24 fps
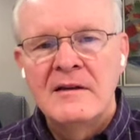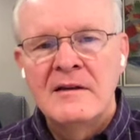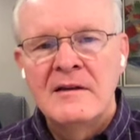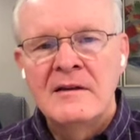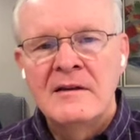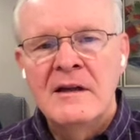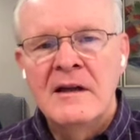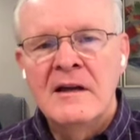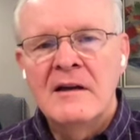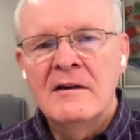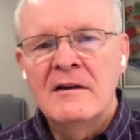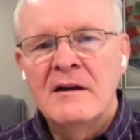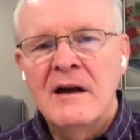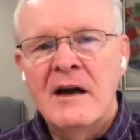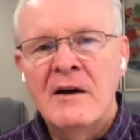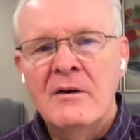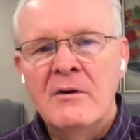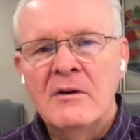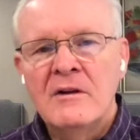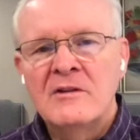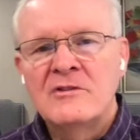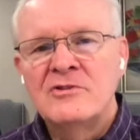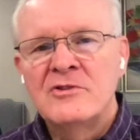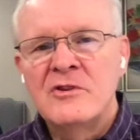Now, I
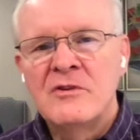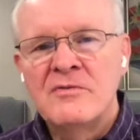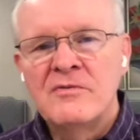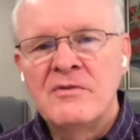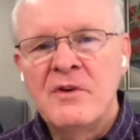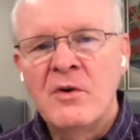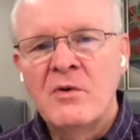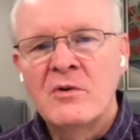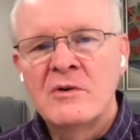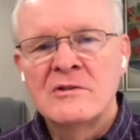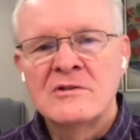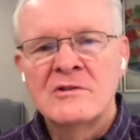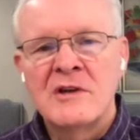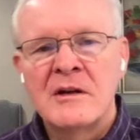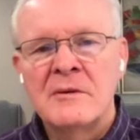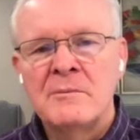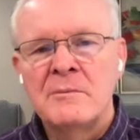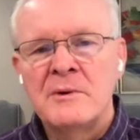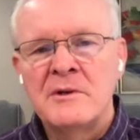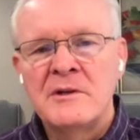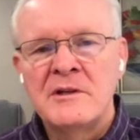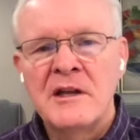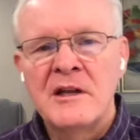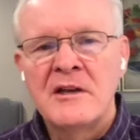want you to focus on a
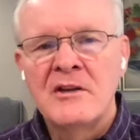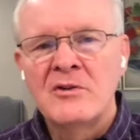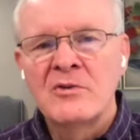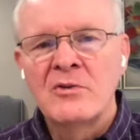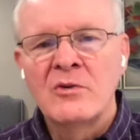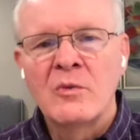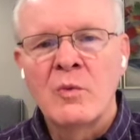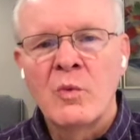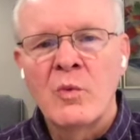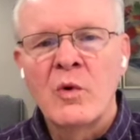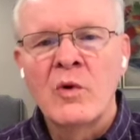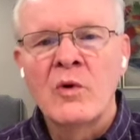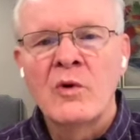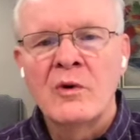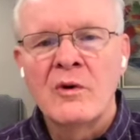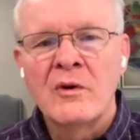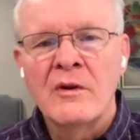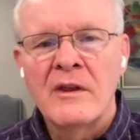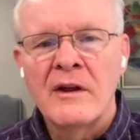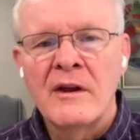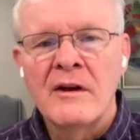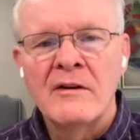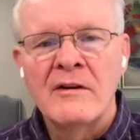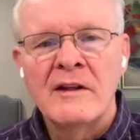particular word
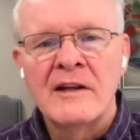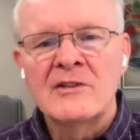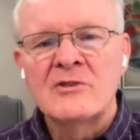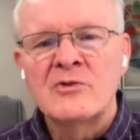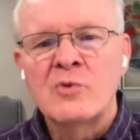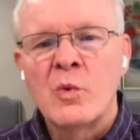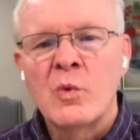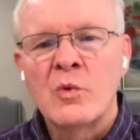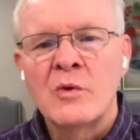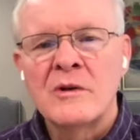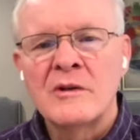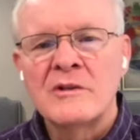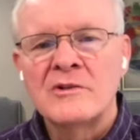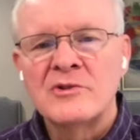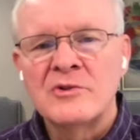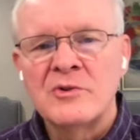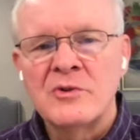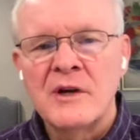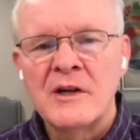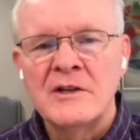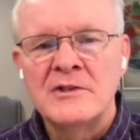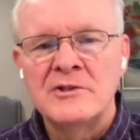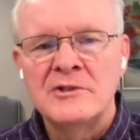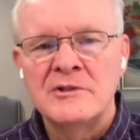there, and that's the word
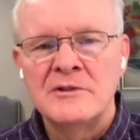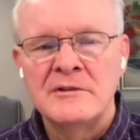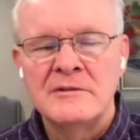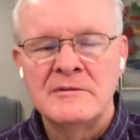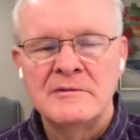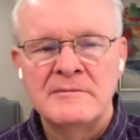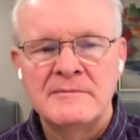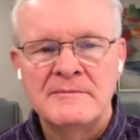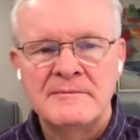discretion.